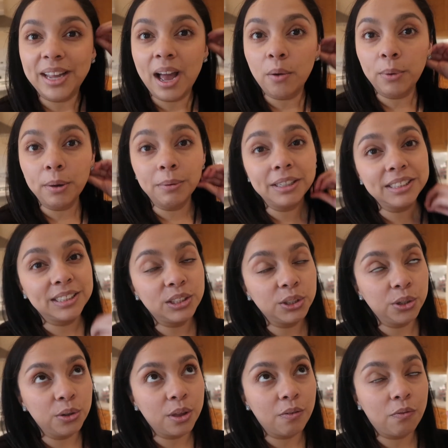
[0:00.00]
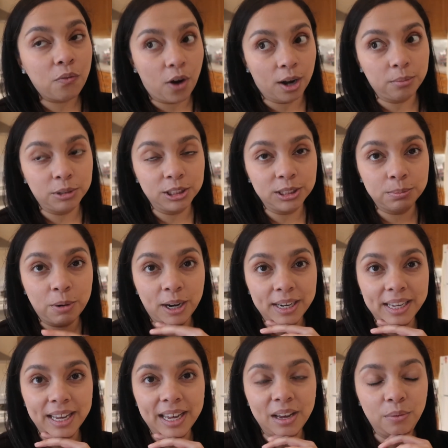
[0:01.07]
yeah, we went to the farmer's
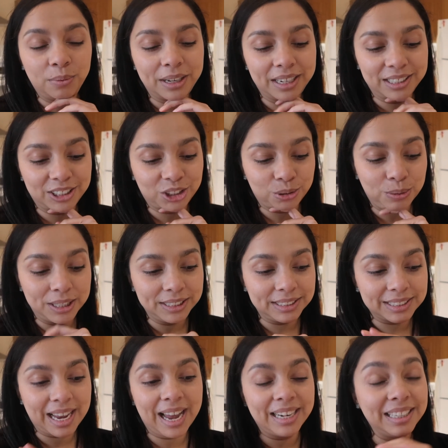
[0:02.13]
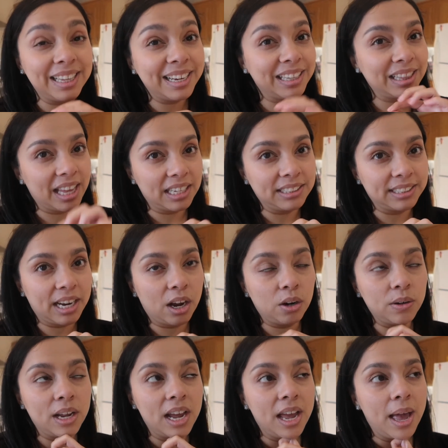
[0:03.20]
market, which was kind of like a
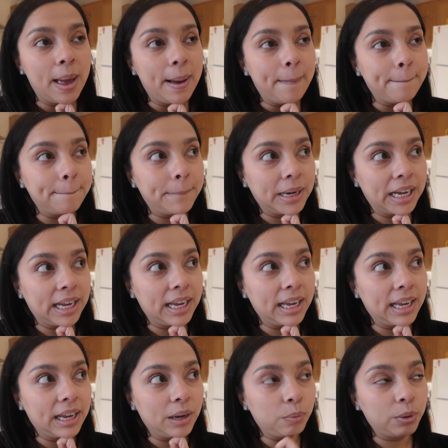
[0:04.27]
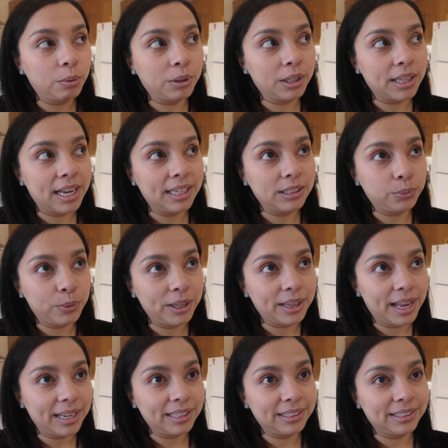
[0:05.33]
letdown, but we realized we
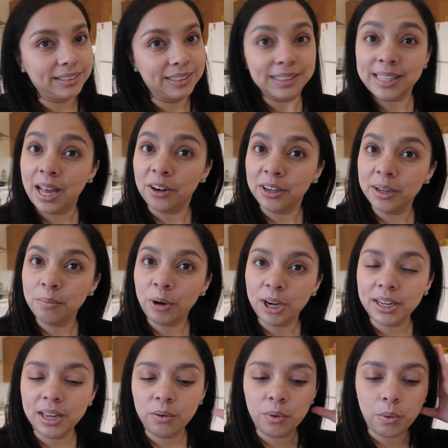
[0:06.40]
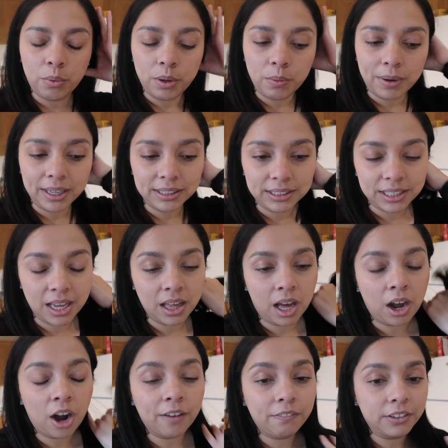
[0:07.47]
liked the Saturday market when we went
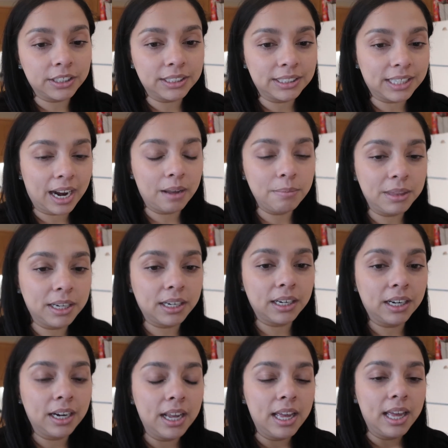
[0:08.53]
our first time there.